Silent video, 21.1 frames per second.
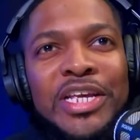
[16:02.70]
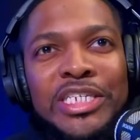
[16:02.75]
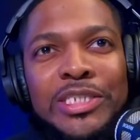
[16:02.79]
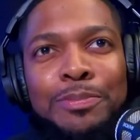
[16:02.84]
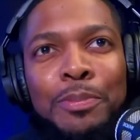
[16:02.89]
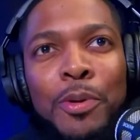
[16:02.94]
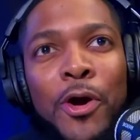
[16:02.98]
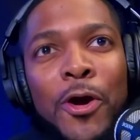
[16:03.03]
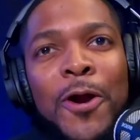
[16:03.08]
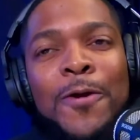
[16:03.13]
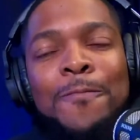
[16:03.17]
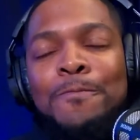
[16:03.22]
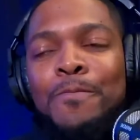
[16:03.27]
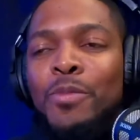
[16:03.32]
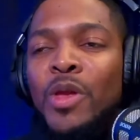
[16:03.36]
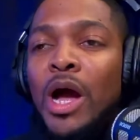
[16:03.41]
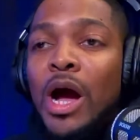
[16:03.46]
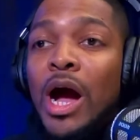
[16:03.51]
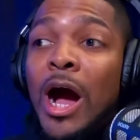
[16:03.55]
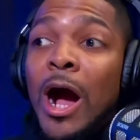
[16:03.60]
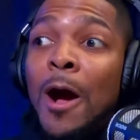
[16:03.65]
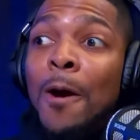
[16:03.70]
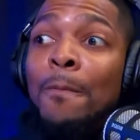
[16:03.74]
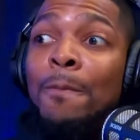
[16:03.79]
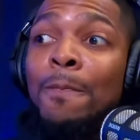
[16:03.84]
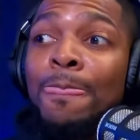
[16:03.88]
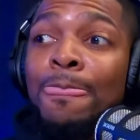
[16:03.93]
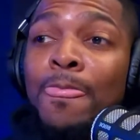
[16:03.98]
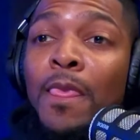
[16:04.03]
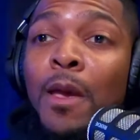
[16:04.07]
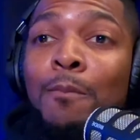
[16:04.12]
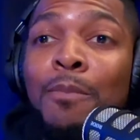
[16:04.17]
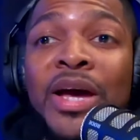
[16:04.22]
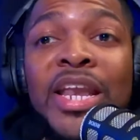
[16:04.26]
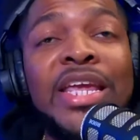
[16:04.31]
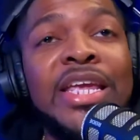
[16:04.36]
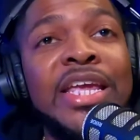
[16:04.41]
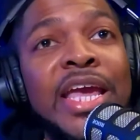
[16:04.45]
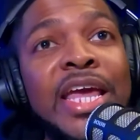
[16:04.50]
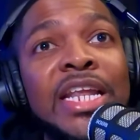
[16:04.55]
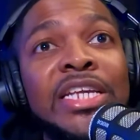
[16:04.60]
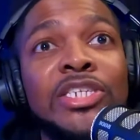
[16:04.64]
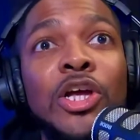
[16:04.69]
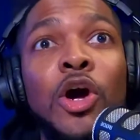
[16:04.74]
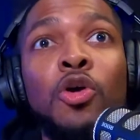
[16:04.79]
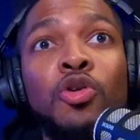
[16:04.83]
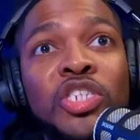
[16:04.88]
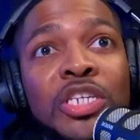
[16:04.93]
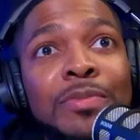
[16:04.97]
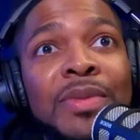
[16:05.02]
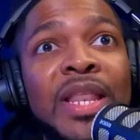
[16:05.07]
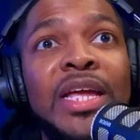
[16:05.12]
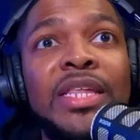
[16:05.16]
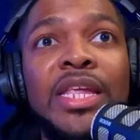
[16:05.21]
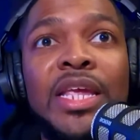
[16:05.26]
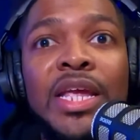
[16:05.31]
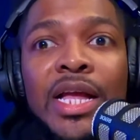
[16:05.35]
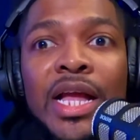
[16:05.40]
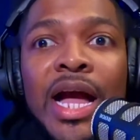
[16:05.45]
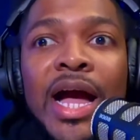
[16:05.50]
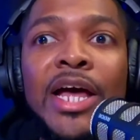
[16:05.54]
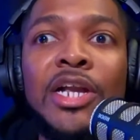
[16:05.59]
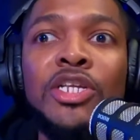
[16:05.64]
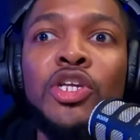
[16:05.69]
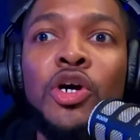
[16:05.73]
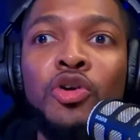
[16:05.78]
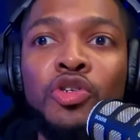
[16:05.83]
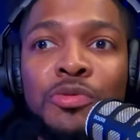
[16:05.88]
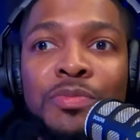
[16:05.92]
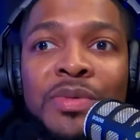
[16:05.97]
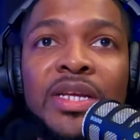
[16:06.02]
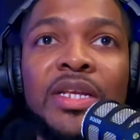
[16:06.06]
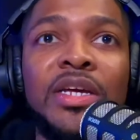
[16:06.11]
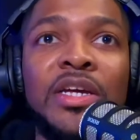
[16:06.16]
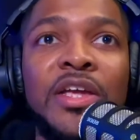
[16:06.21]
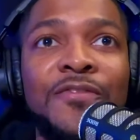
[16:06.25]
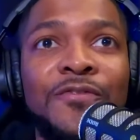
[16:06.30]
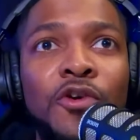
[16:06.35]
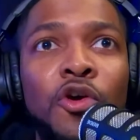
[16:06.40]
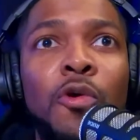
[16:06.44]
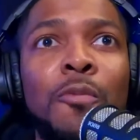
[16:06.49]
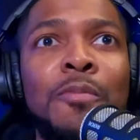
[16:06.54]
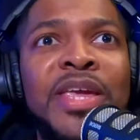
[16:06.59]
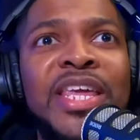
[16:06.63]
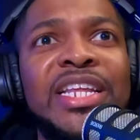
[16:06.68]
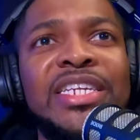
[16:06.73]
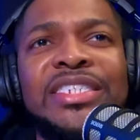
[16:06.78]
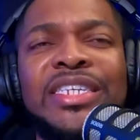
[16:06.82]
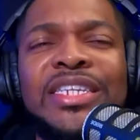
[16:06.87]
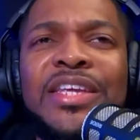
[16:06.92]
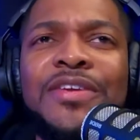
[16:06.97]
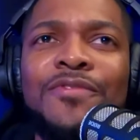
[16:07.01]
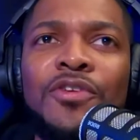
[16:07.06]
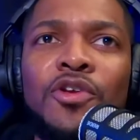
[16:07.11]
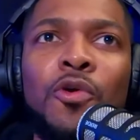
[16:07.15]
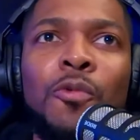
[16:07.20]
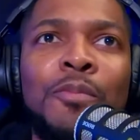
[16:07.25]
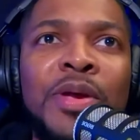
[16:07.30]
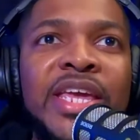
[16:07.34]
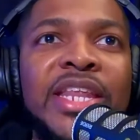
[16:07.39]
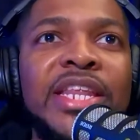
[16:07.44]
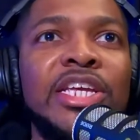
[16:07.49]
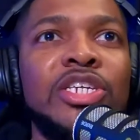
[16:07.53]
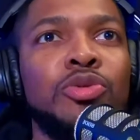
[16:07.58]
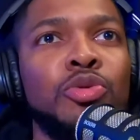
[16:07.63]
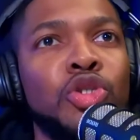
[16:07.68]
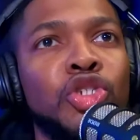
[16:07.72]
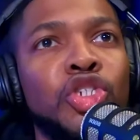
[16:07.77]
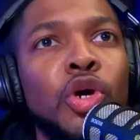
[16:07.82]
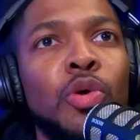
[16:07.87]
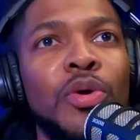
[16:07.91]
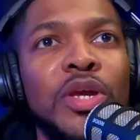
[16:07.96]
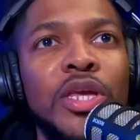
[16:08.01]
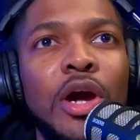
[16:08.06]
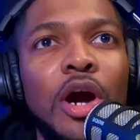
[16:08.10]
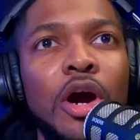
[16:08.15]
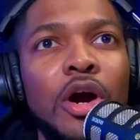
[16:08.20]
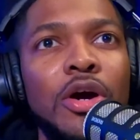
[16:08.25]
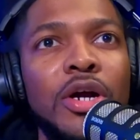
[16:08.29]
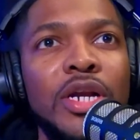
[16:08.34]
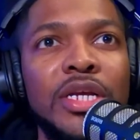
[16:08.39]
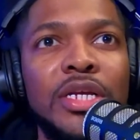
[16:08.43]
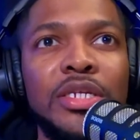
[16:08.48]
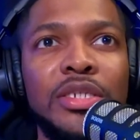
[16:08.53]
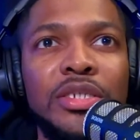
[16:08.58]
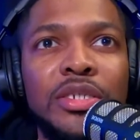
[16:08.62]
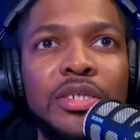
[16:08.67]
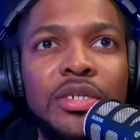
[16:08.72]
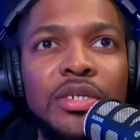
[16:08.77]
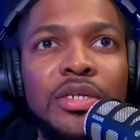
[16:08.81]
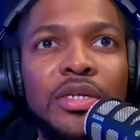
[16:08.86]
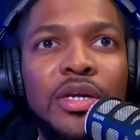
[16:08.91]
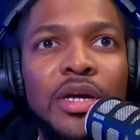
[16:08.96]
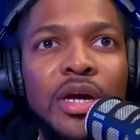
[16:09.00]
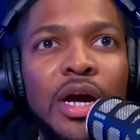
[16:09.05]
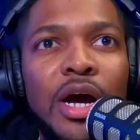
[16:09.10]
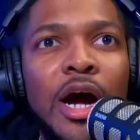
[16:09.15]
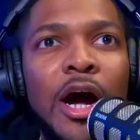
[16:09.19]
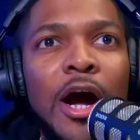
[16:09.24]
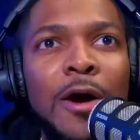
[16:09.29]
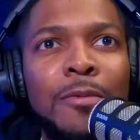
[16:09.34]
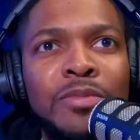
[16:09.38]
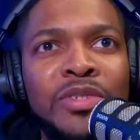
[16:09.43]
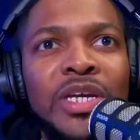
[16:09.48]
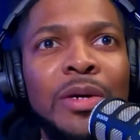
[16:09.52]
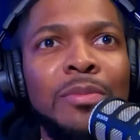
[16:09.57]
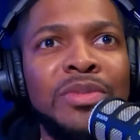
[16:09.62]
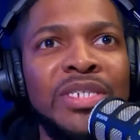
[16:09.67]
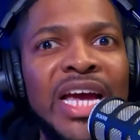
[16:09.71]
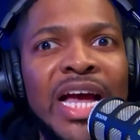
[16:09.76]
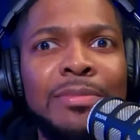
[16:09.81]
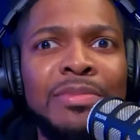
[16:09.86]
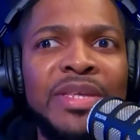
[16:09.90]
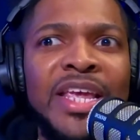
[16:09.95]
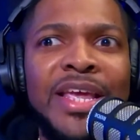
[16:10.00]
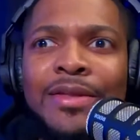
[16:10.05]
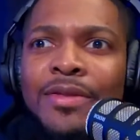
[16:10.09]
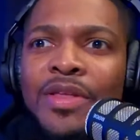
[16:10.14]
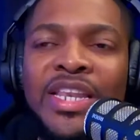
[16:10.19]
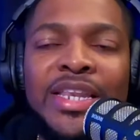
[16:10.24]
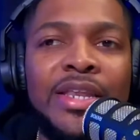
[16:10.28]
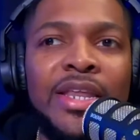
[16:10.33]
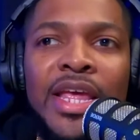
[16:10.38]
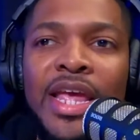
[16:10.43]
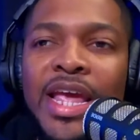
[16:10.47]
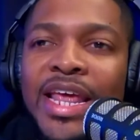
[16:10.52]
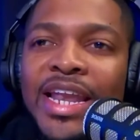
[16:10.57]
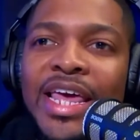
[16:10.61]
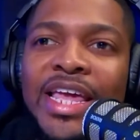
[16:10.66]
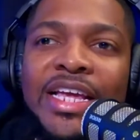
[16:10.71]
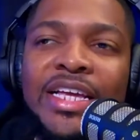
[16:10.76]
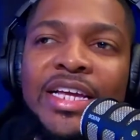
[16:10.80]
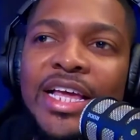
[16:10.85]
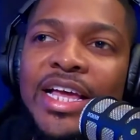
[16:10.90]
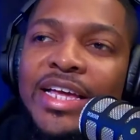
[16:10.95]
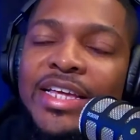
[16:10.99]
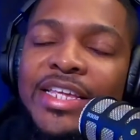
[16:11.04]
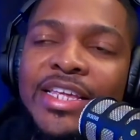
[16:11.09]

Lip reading: part? But again, it's ultimately, I think God is ultimately looking for obedience, and even obedience will show where your heart is. Sometimes, and like, I'll